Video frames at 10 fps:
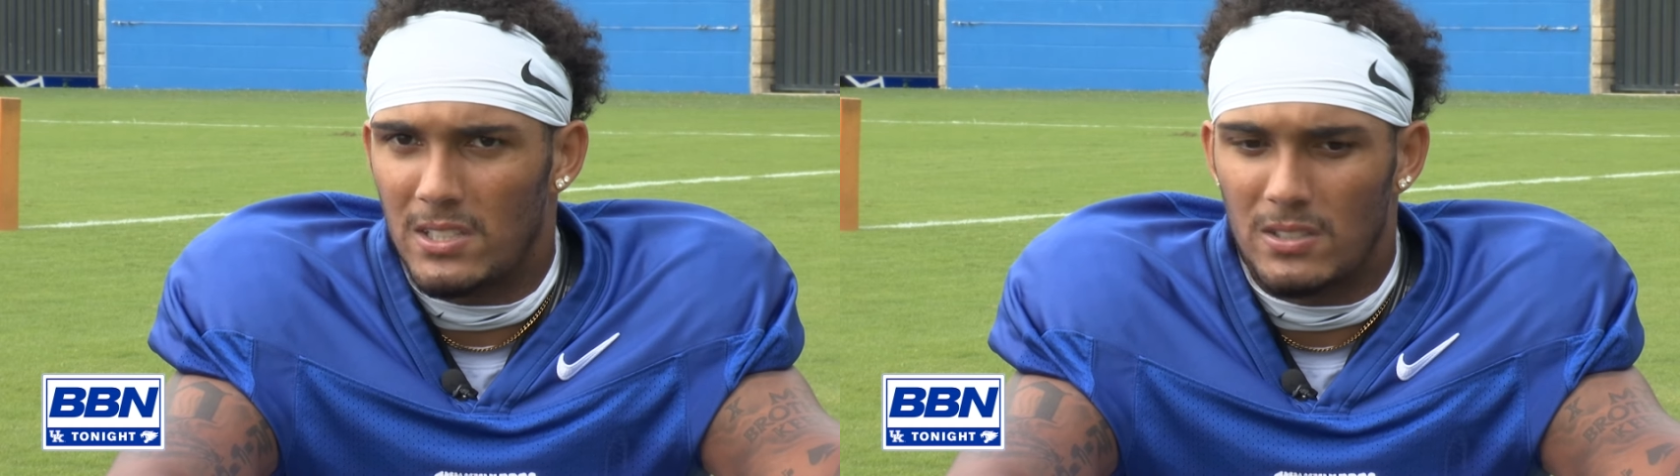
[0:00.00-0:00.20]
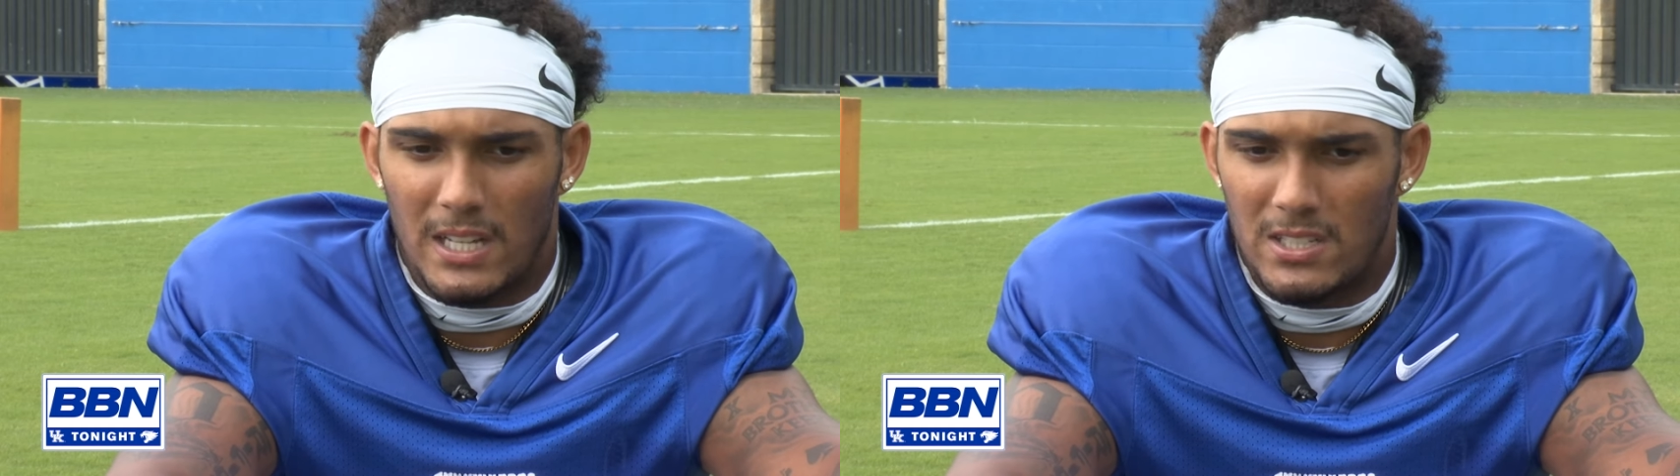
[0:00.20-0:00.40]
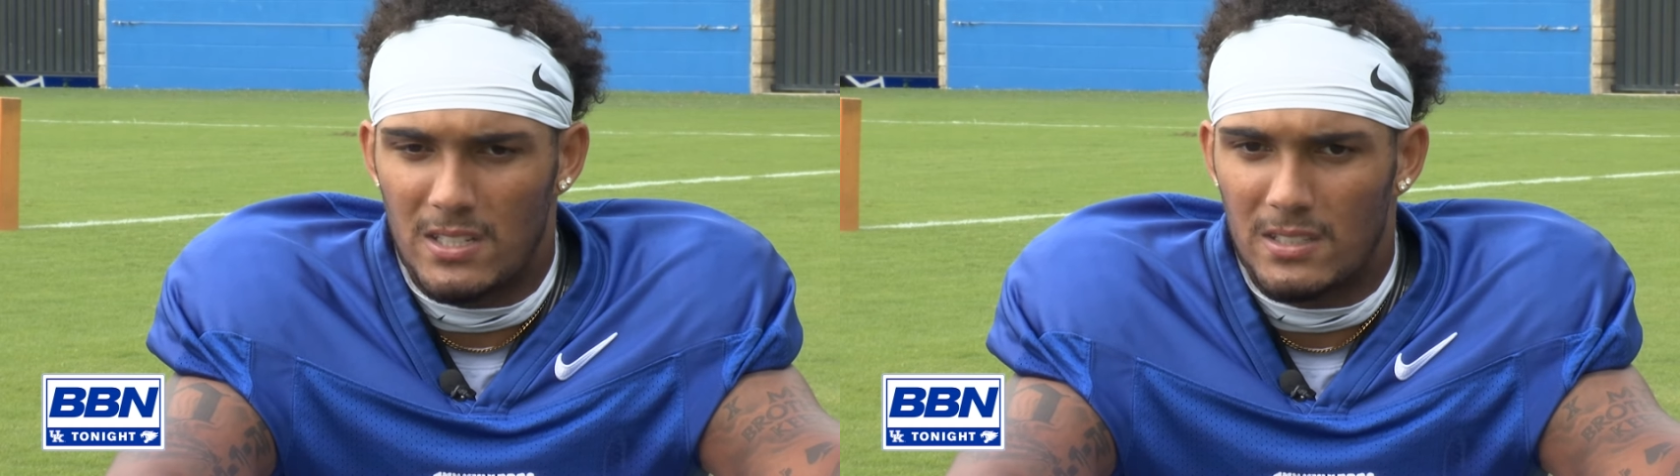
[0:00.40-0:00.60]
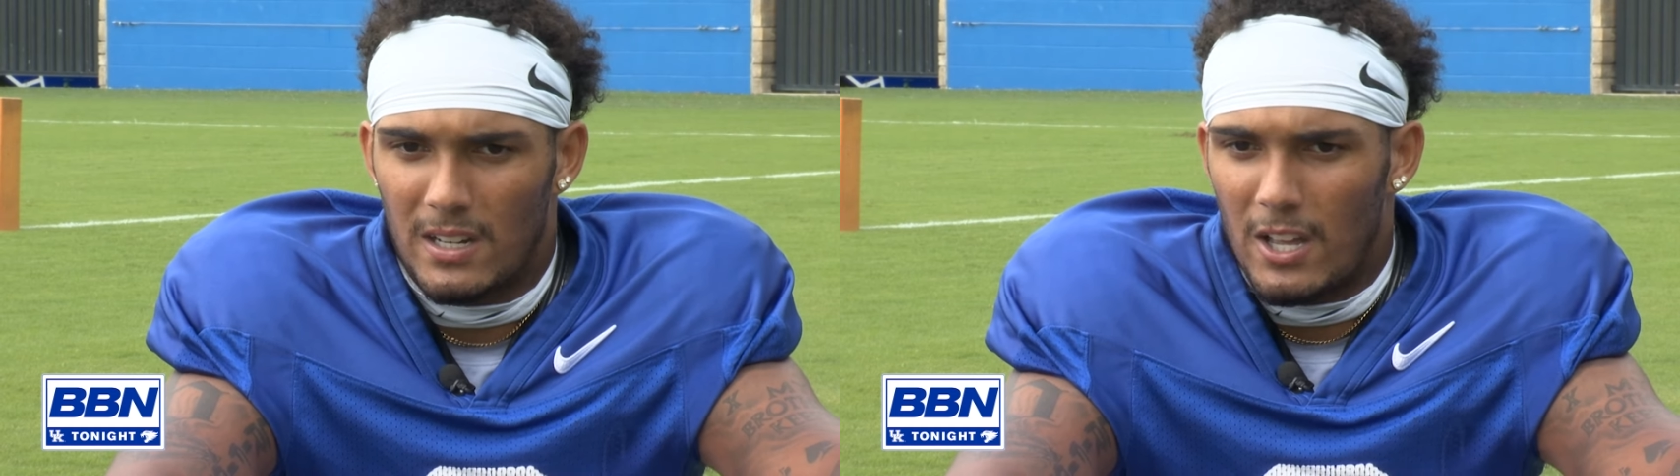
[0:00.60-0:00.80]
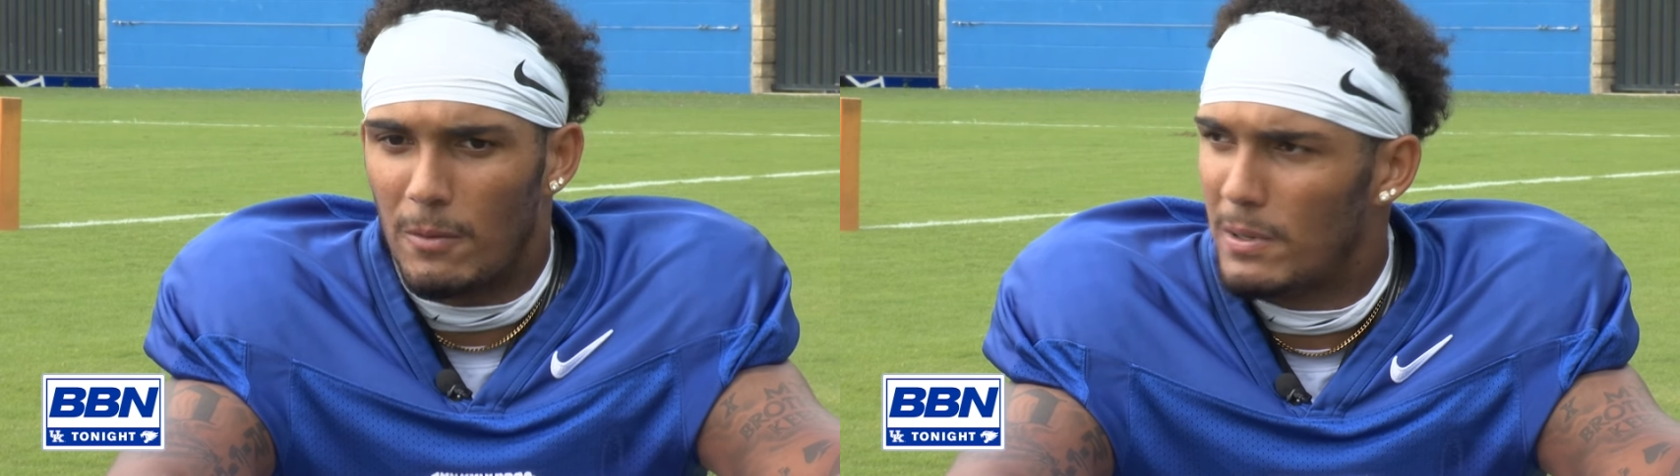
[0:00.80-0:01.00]
So that's just
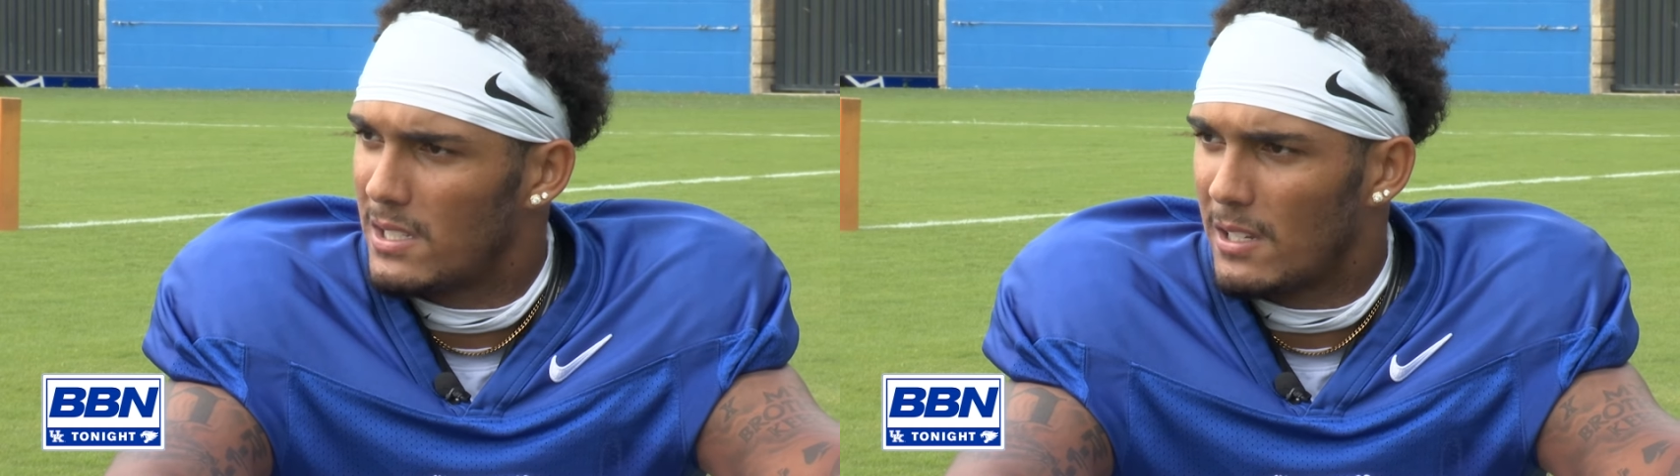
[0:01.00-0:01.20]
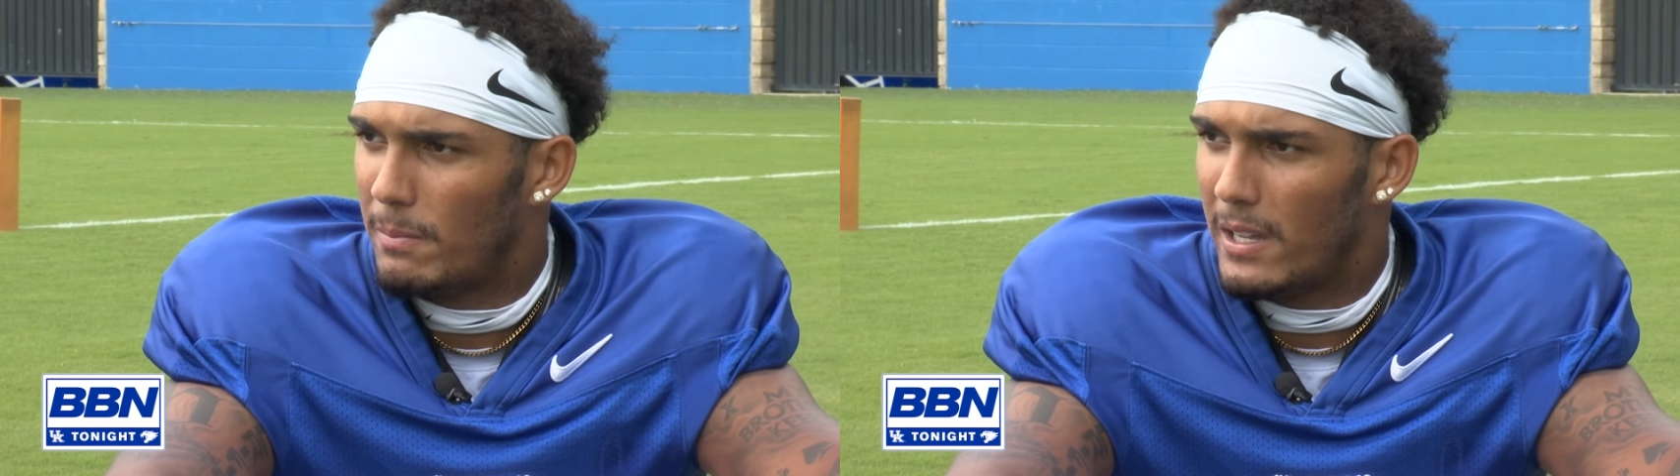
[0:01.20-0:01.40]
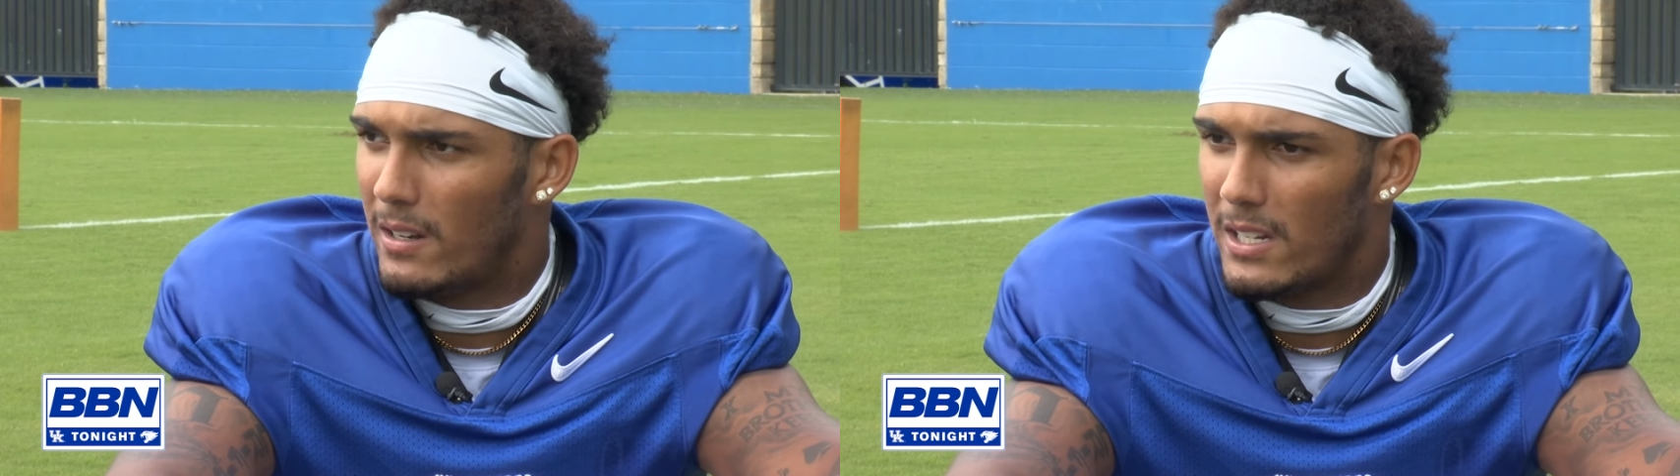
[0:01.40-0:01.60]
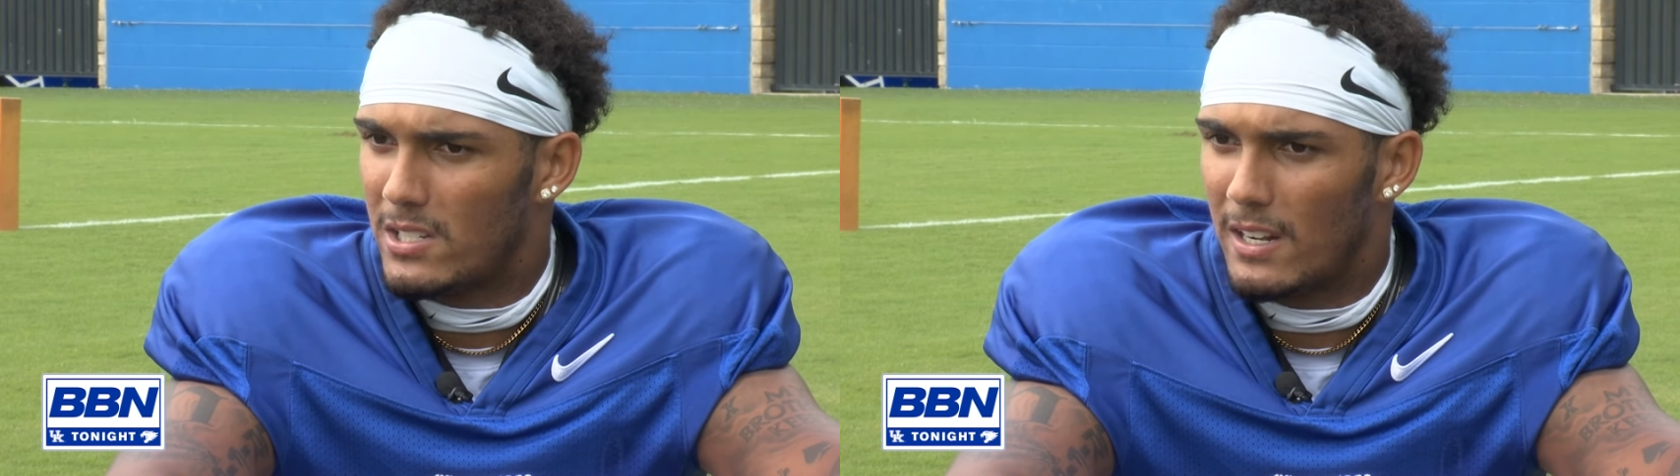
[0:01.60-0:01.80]
going to help us get better each